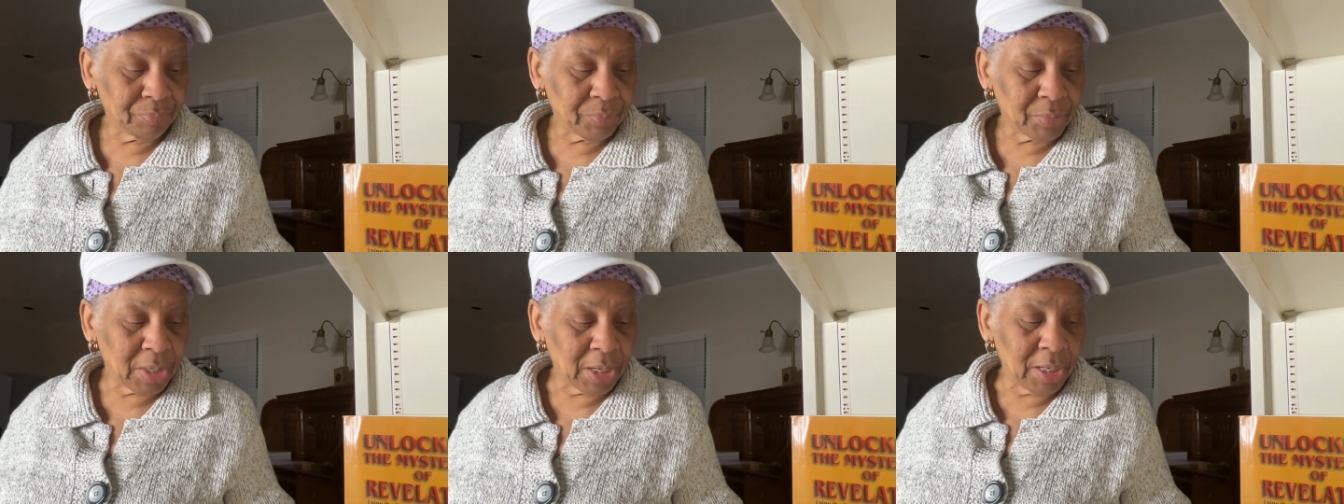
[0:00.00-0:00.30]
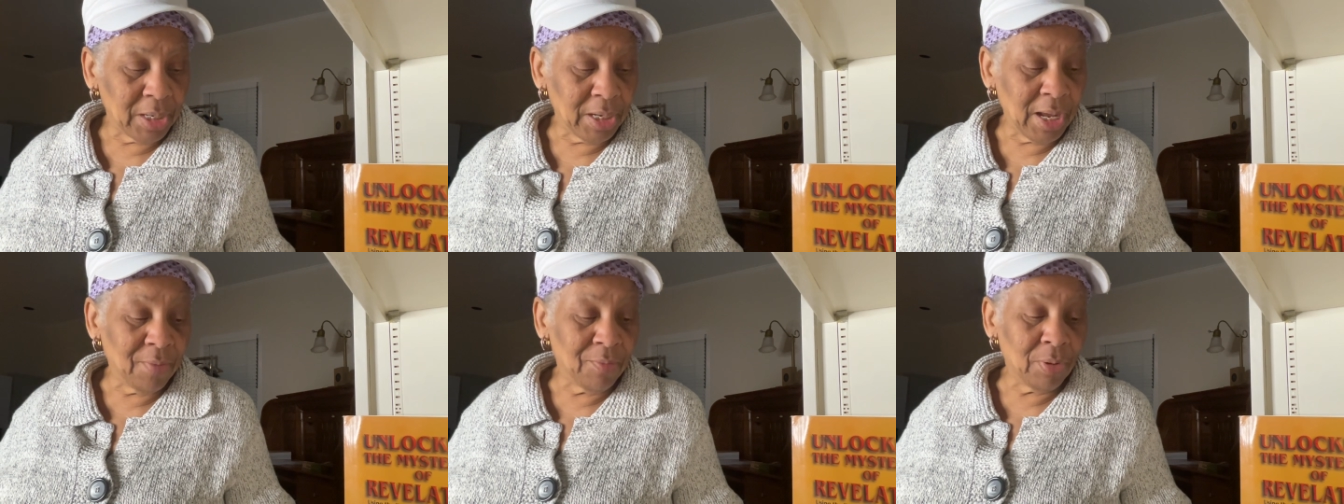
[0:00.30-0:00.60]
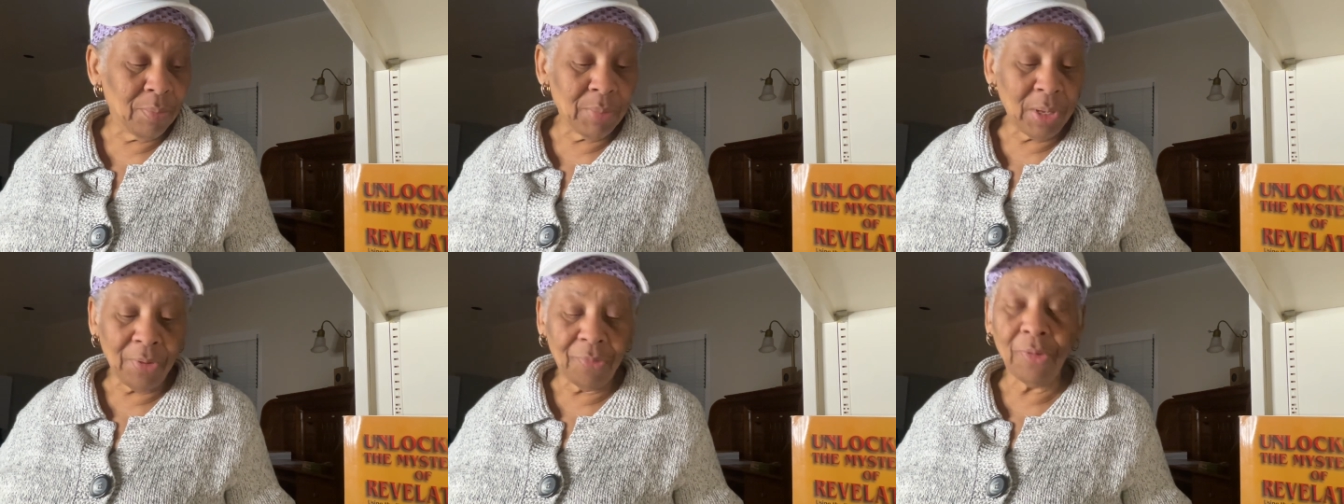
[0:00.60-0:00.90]
Deliver
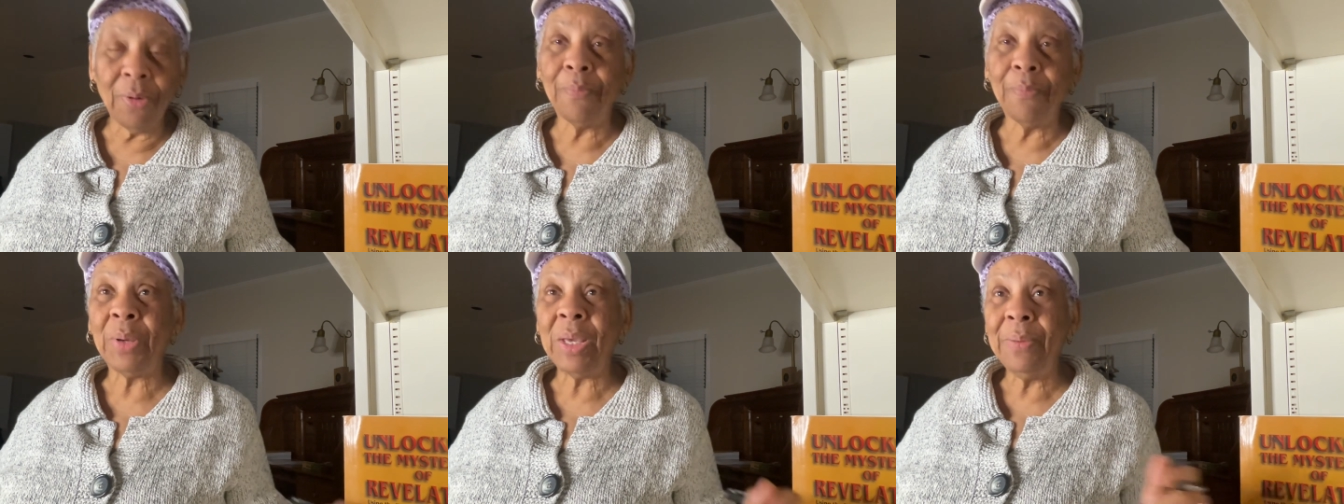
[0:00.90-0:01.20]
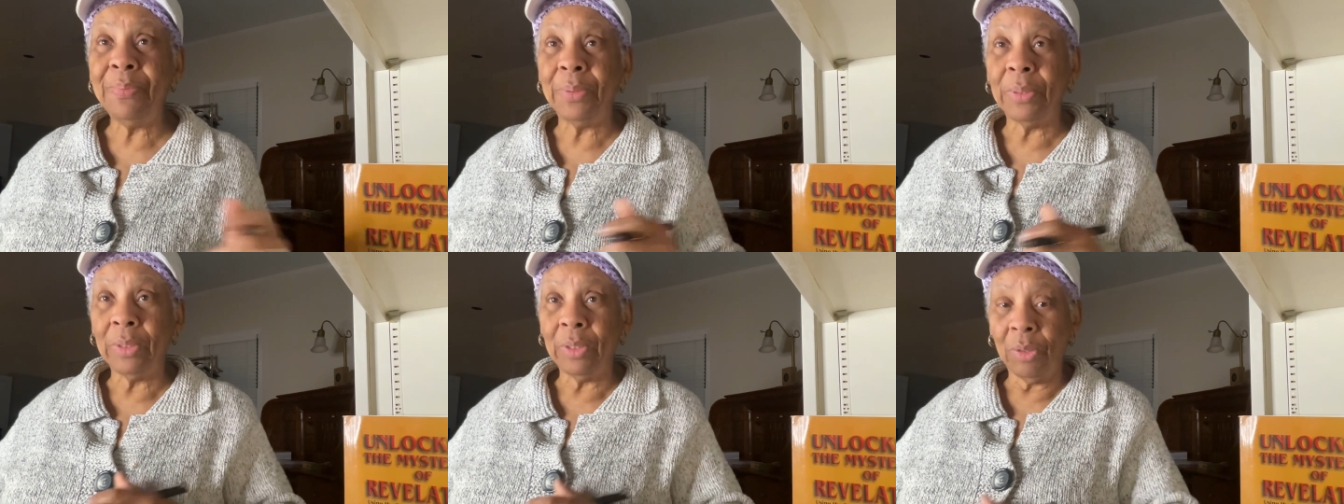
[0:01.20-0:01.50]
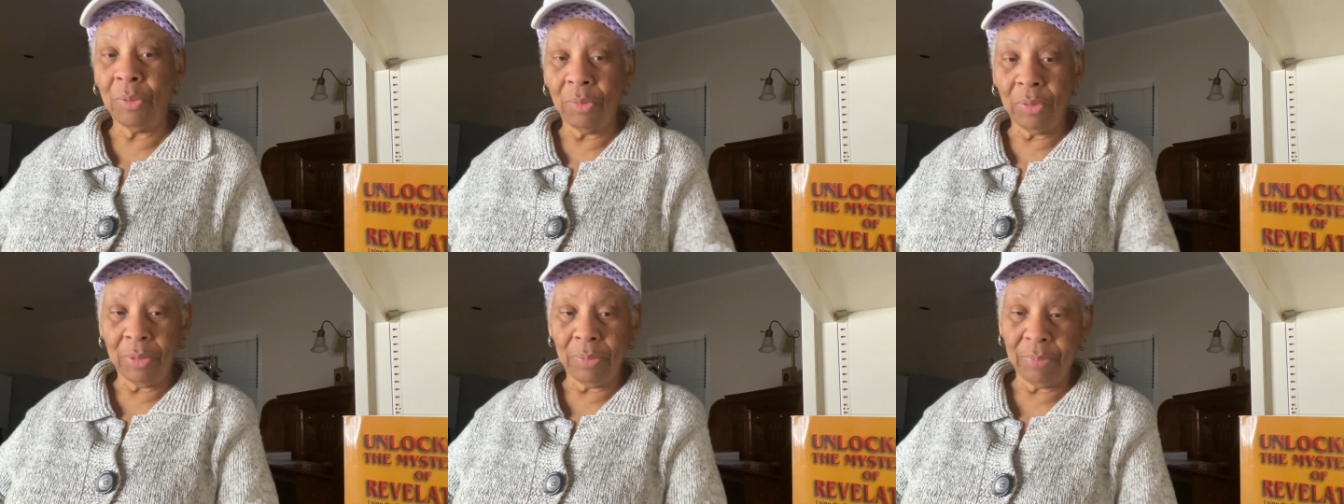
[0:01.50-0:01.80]
me from people,
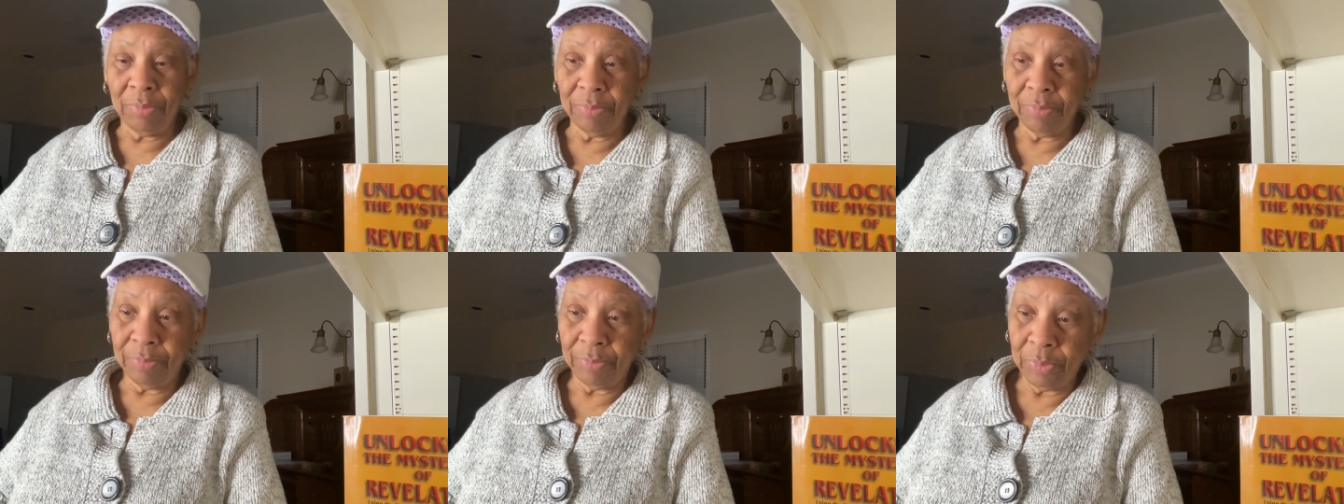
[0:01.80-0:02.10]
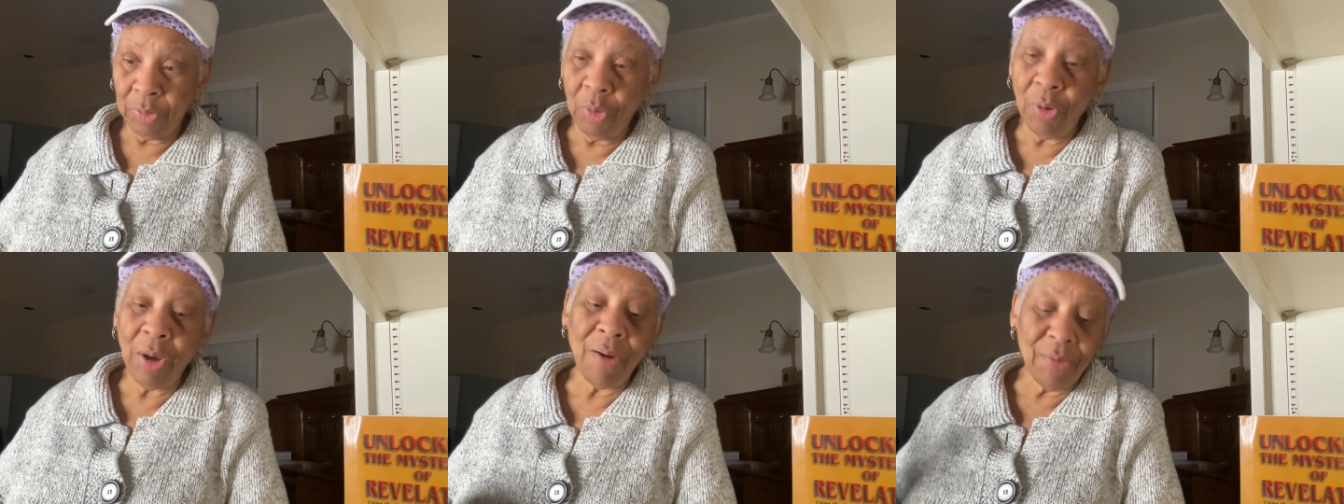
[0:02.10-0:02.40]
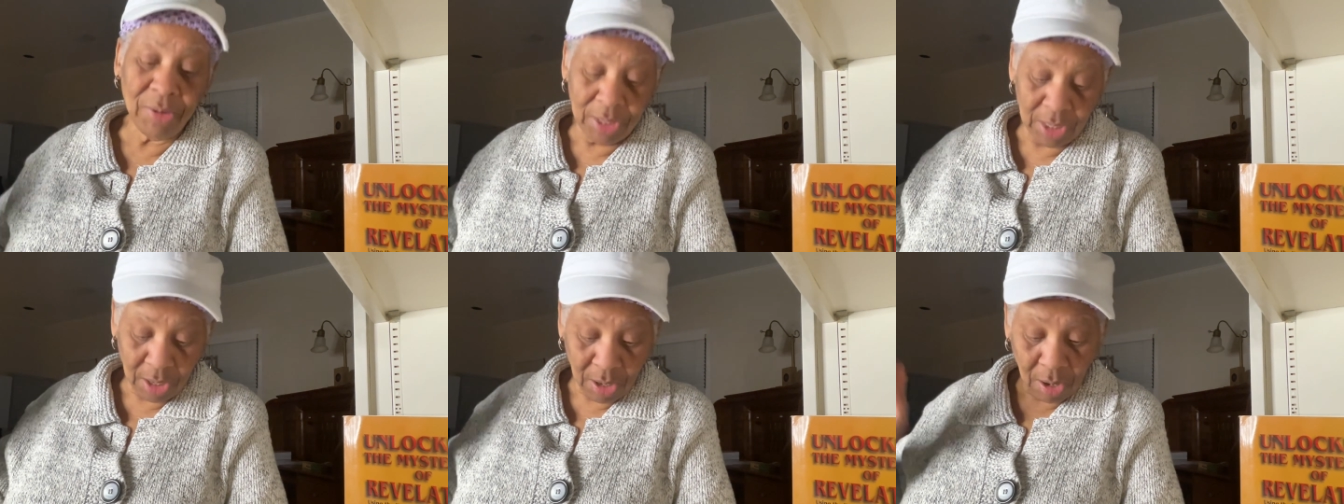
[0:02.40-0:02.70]
Lord,
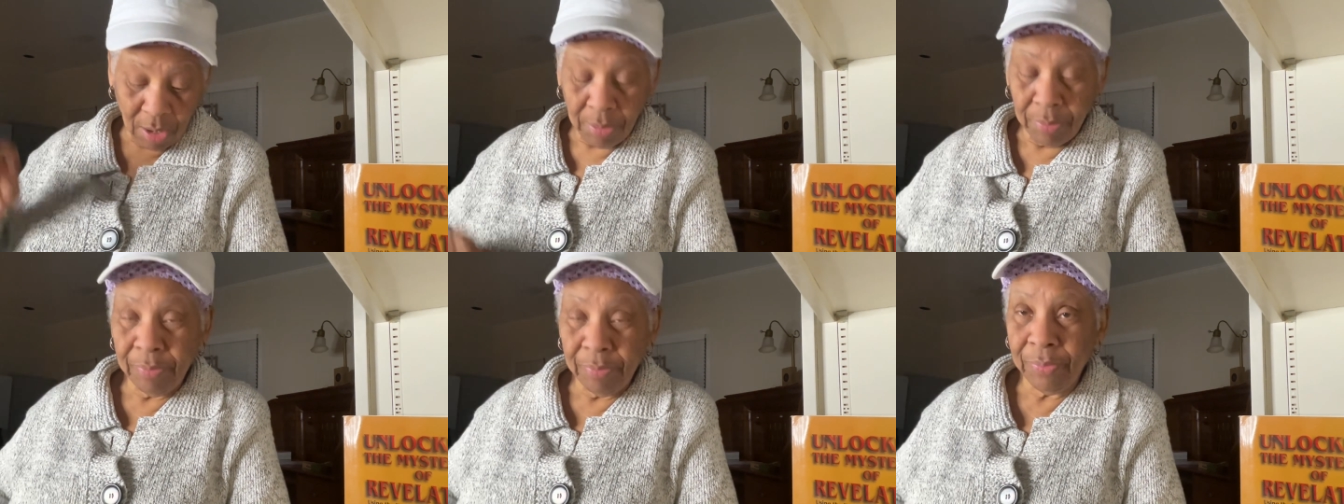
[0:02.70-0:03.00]
whoever they are.